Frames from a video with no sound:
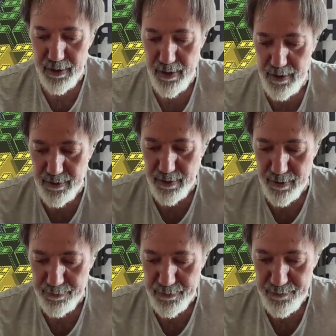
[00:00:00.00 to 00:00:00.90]
I
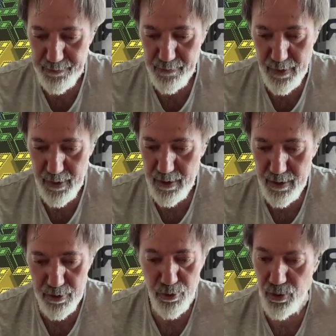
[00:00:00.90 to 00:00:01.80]
ended up
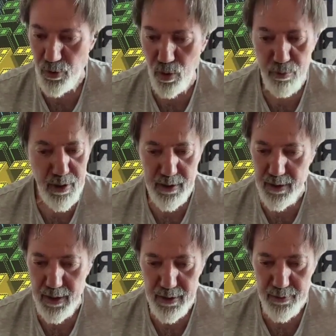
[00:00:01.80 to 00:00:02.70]
doing all my
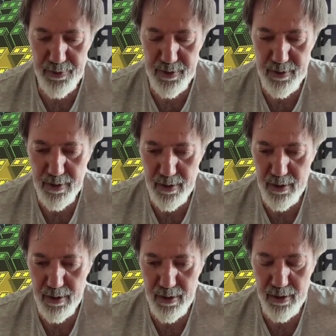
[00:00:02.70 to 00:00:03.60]
games
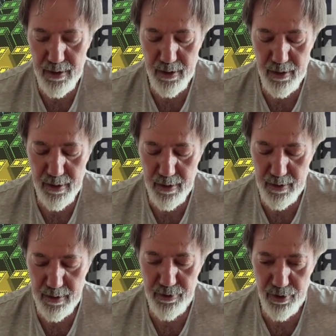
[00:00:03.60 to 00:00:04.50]

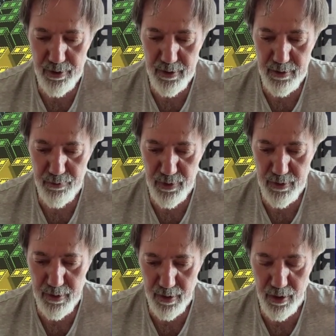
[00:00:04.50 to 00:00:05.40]
in Turkey
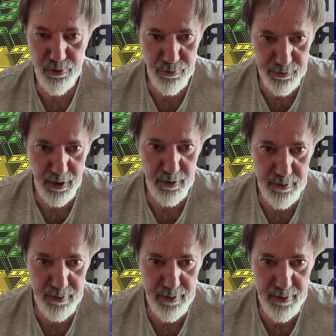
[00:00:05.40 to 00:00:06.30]
with local
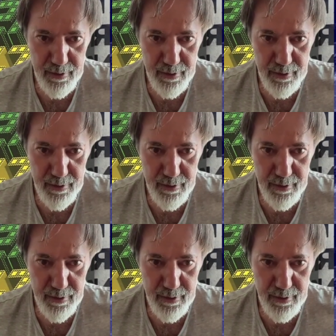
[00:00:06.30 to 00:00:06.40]
talent,